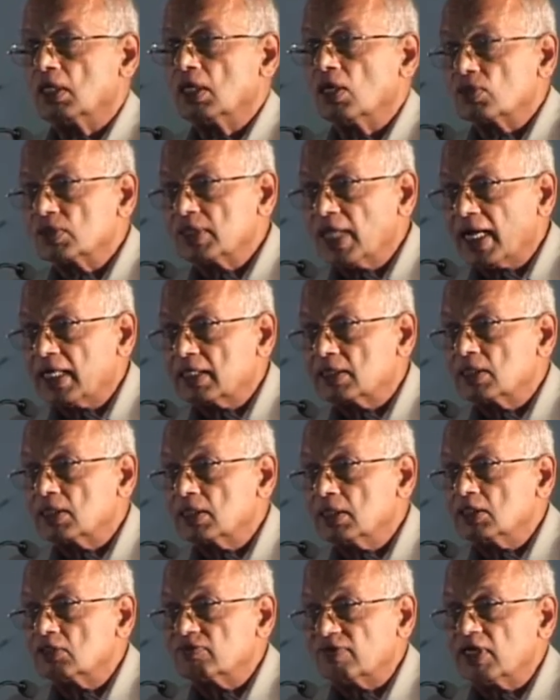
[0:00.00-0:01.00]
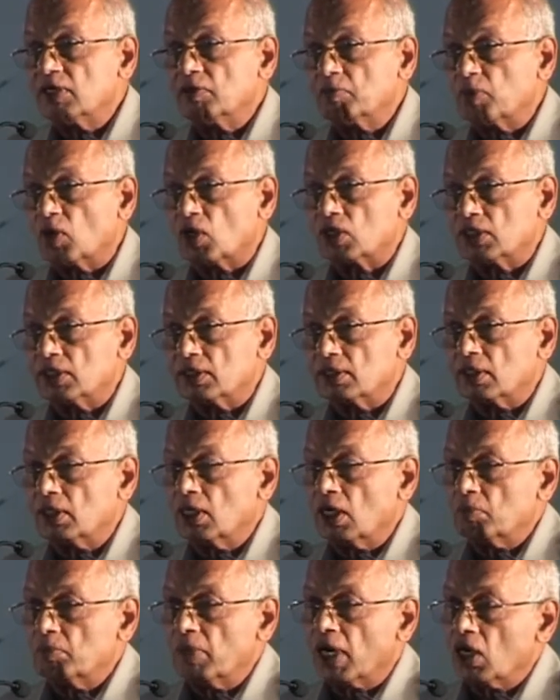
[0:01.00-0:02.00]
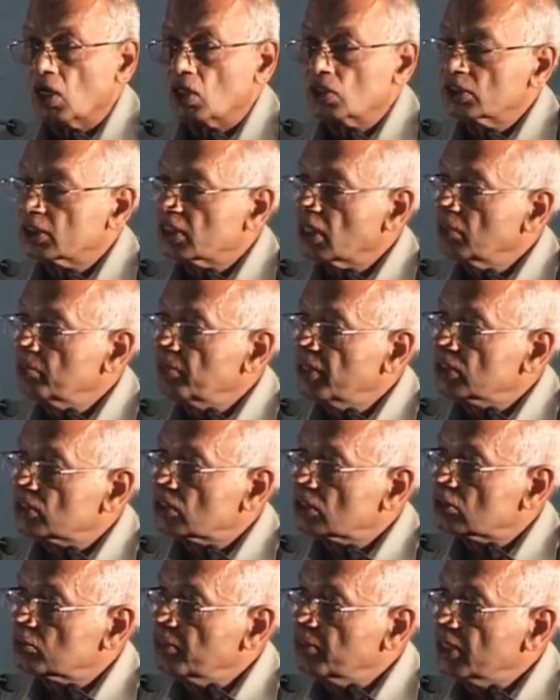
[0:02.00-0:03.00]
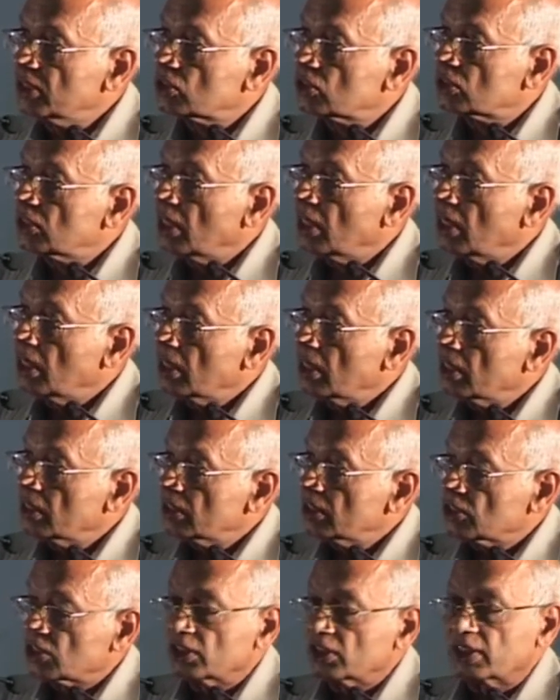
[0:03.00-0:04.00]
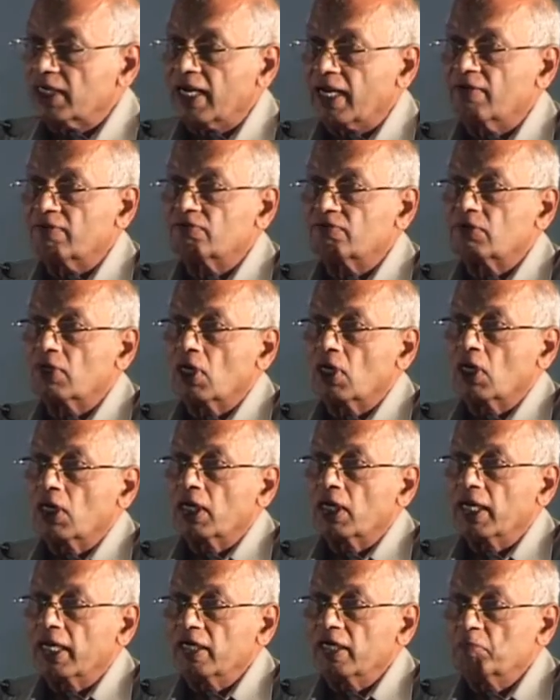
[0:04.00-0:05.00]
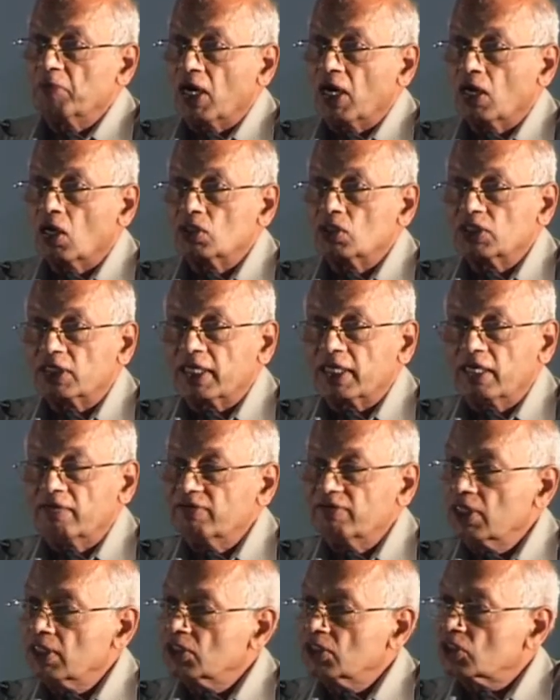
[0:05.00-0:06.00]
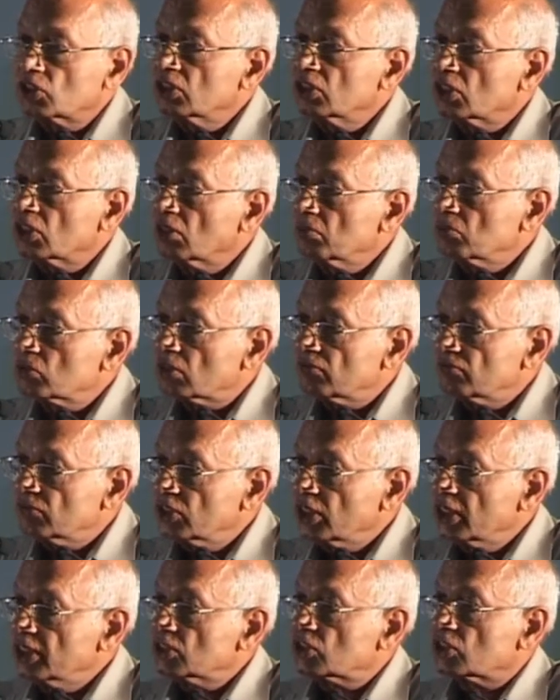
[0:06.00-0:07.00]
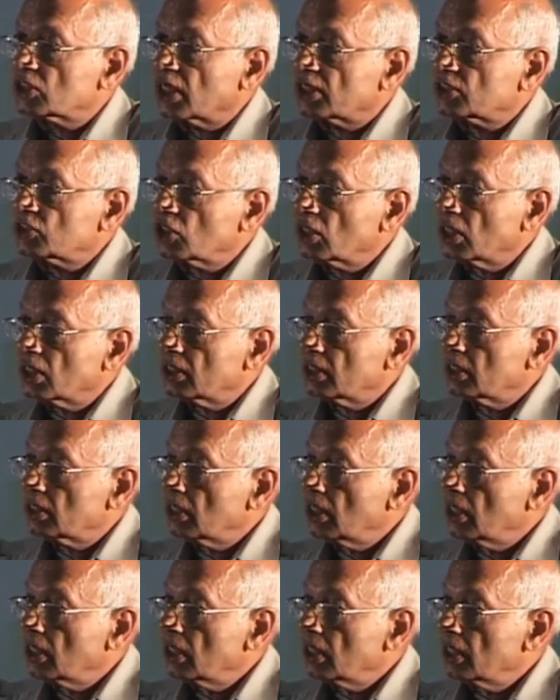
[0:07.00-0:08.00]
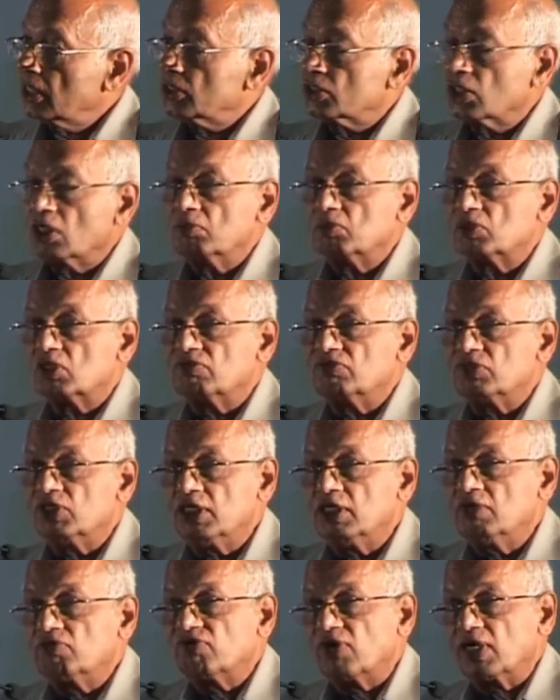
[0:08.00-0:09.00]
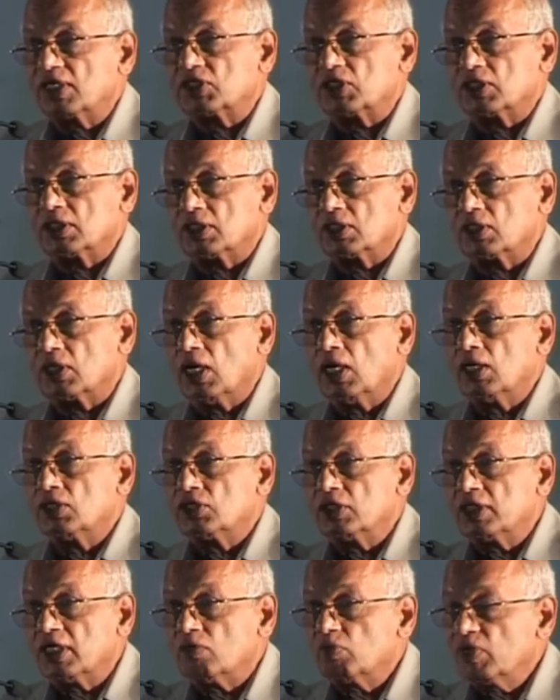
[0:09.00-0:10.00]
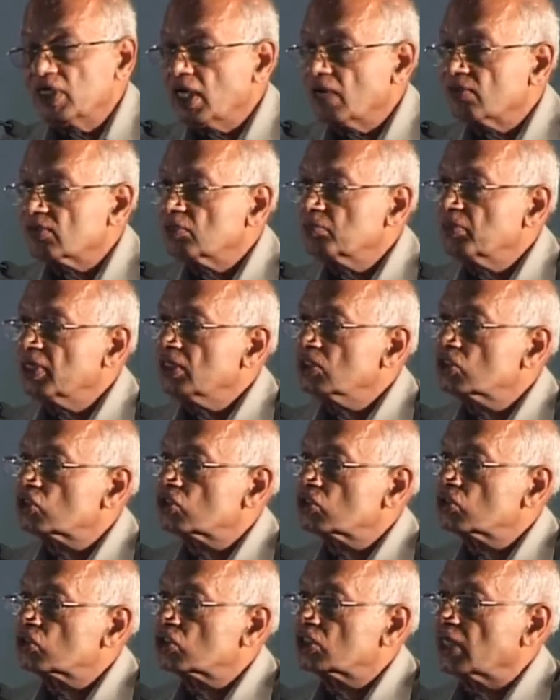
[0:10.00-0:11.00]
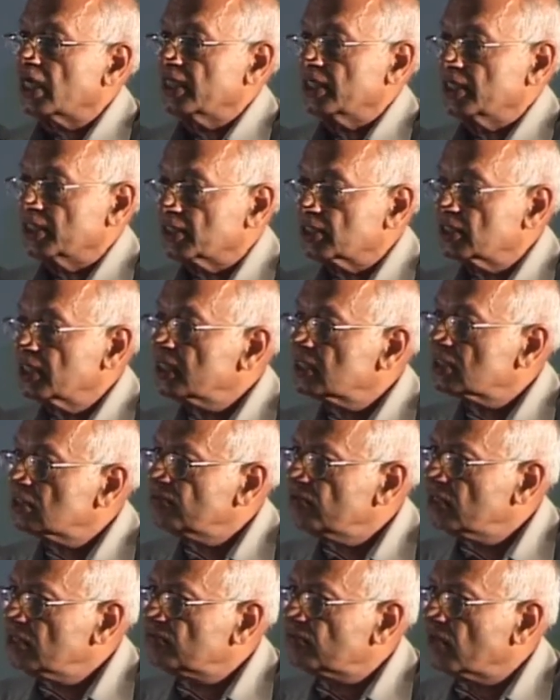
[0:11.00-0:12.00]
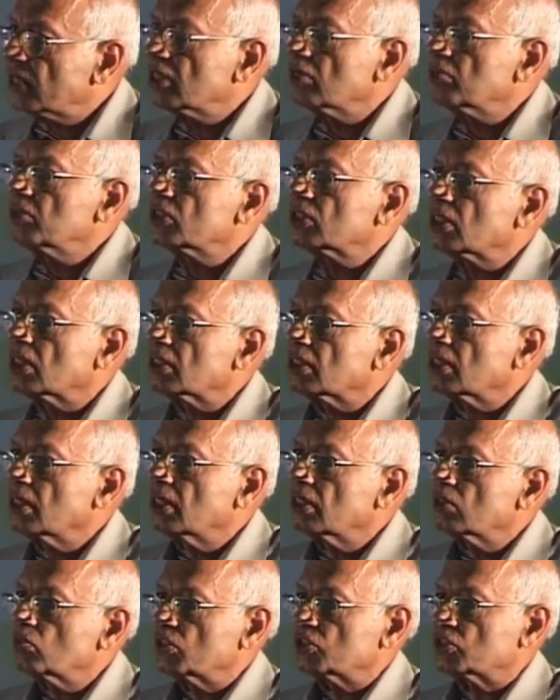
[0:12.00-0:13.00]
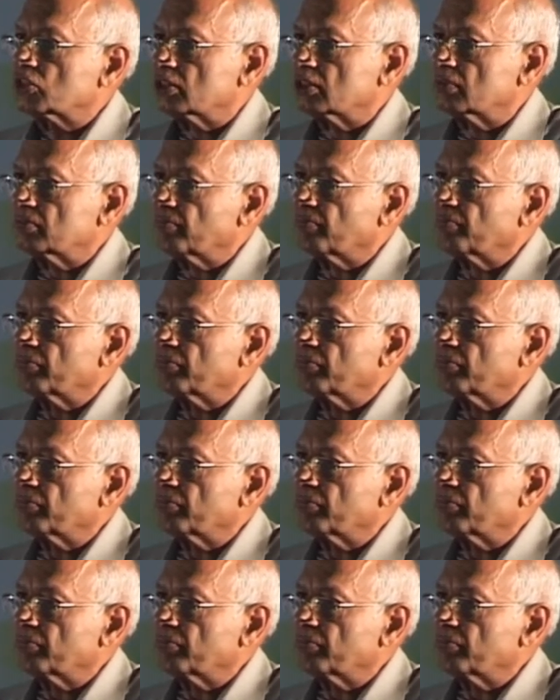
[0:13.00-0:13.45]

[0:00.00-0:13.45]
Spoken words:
Now that is very important. Biological basis means, does it have any biological evidence in terms of gene structure, in terms of gene function? Today we have the means to study. That's a very fundamental question.